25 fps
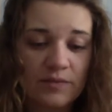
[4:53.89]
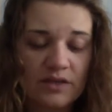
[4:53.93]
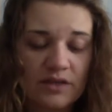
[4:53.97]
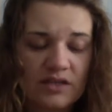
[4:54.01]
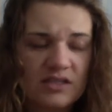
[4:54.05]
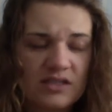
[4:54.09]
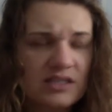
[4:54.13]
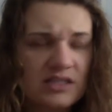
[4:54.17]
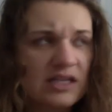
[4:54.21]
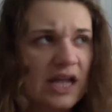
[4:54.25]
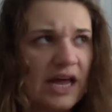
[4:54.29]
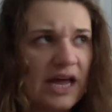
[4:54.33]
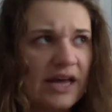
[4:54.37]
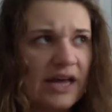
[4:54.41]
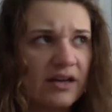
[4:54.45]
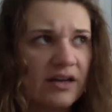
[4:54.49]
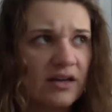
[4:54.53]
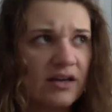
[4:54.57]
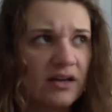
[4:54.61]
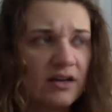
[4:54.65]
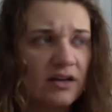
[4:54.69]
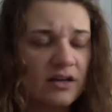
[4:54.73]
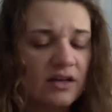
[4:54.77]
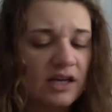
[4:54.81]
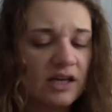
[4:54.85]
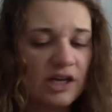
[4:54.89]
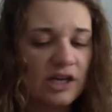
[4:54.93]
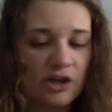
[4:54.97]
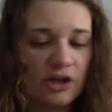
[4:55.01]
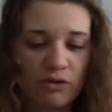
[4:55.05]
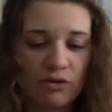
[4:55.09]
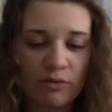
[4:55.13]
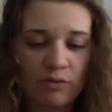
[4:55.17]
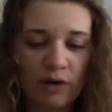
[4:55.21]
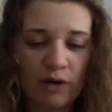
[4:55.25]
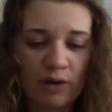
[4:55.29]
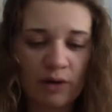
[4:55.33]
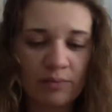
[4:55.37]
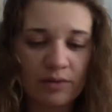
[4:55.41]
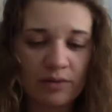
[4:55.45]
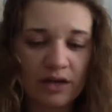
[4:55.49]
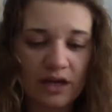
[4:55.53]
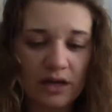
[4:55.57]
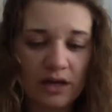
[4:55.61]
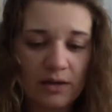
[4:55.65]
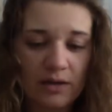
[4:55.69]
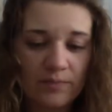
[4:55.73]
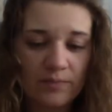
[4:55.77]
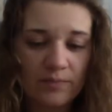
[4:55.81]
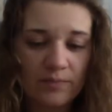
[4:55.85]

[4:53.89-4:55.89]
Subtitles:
Sled, he knew abruptly.